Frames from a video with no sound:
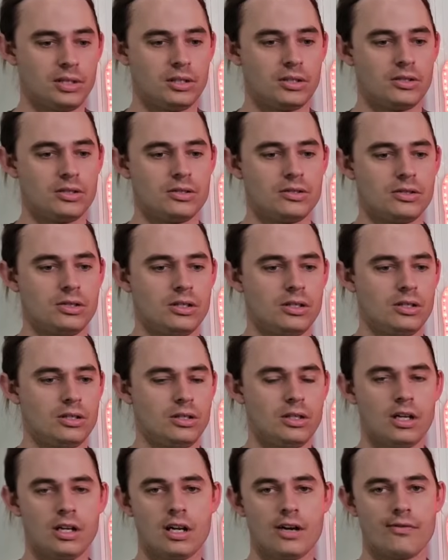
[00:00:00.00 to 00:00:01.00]
because
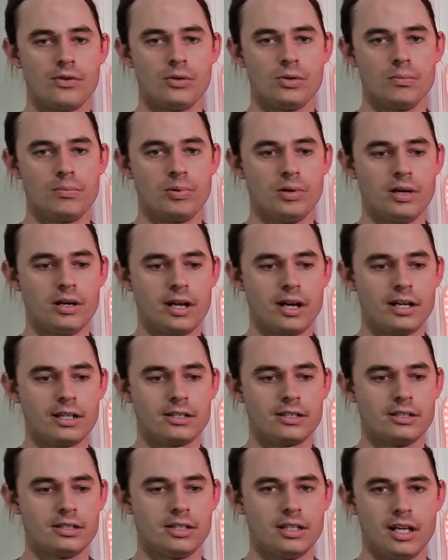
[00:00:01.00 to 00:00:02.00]
you can have all the
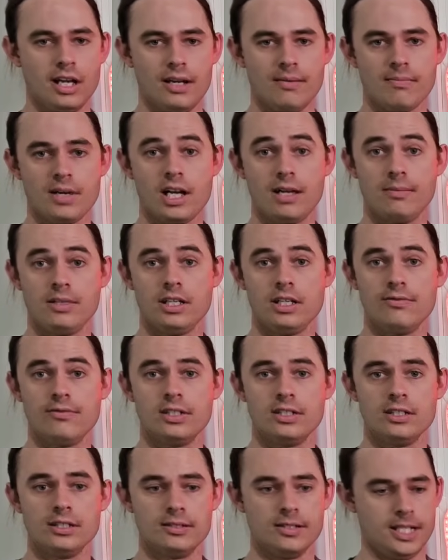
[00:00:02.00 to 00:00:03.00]
product and maybe
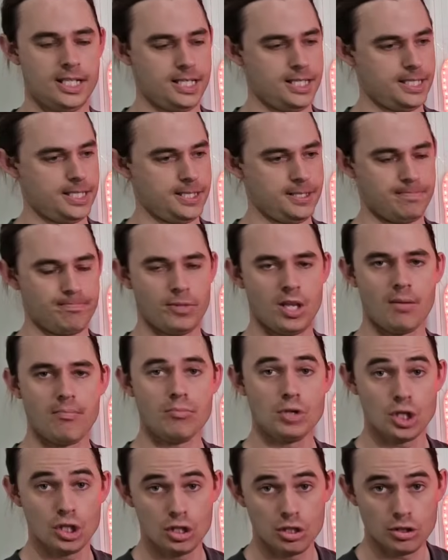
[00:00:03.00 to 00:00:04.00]
even $1
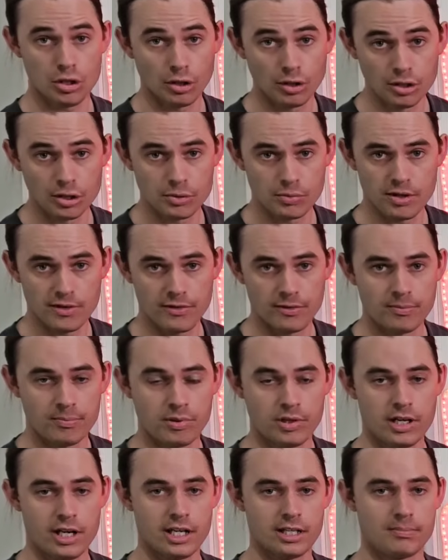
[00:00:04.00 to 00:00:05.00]
million worth of
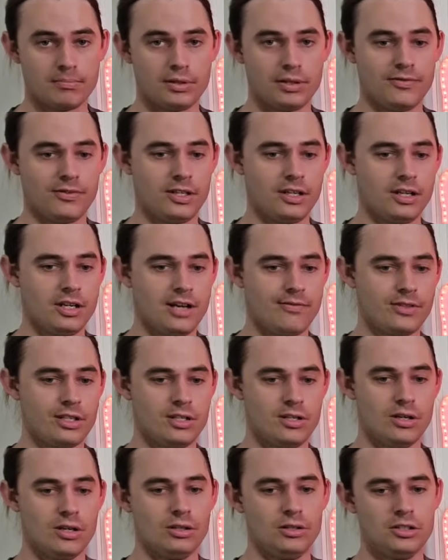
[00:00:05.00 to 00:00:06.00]
product, but if you don't have the
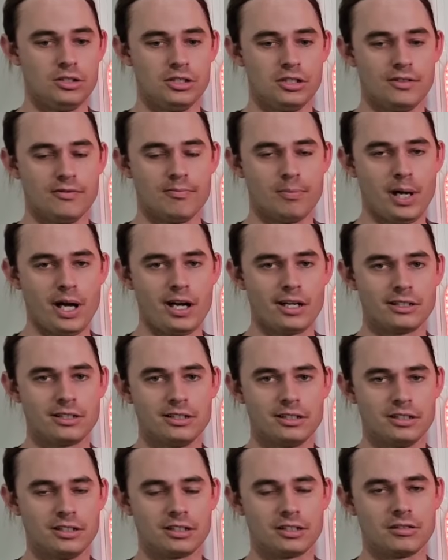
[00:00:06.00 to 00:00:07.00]
knowledge and have
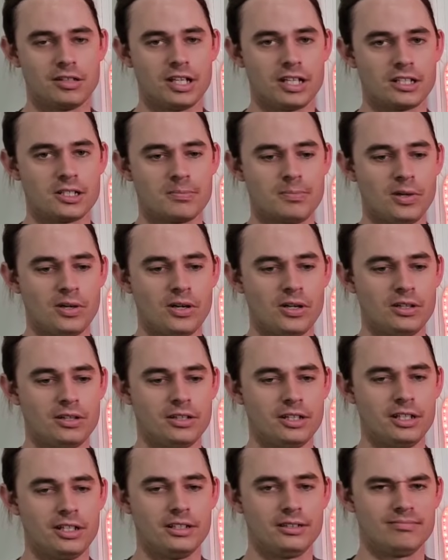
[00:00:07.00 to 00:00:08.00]
parked it in the correct
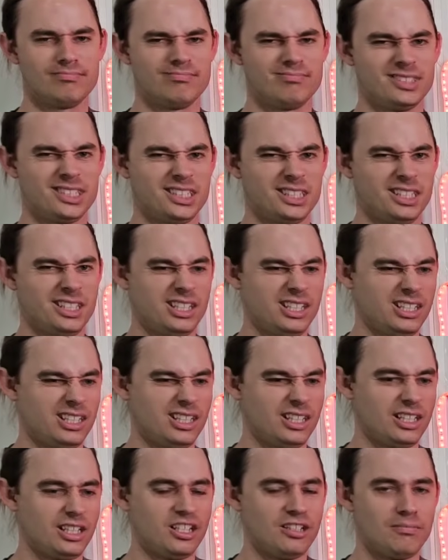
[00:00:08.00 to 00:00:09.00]
spot, then
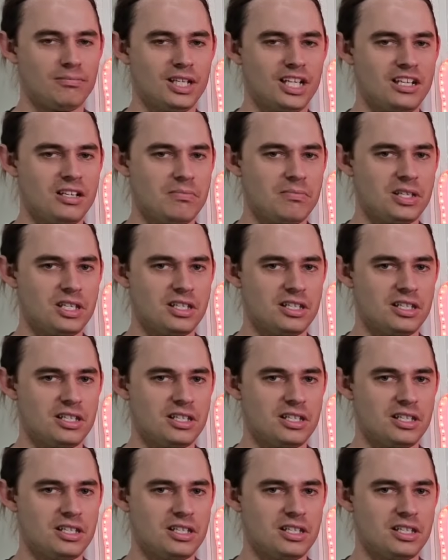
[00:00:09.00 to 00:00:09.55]
it can be